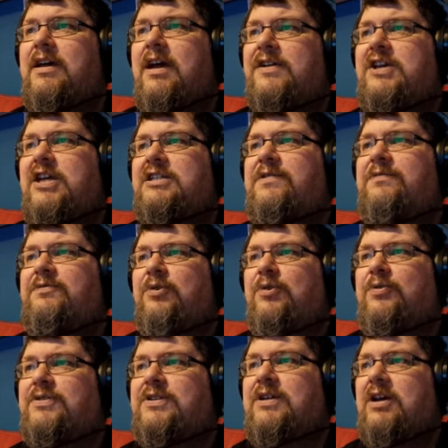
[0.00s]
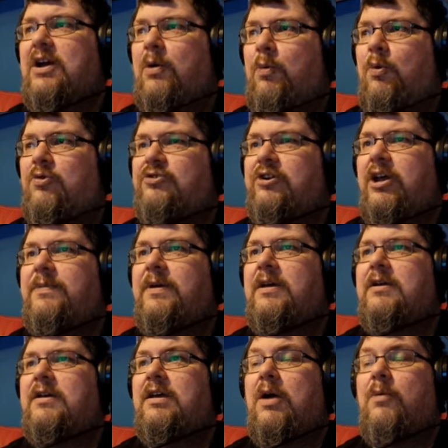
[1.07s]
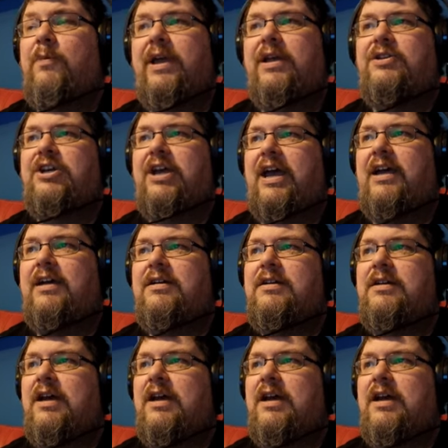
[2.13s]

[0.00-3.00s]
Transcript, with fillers: a chest of drawers, a wardrobe, a wing chair,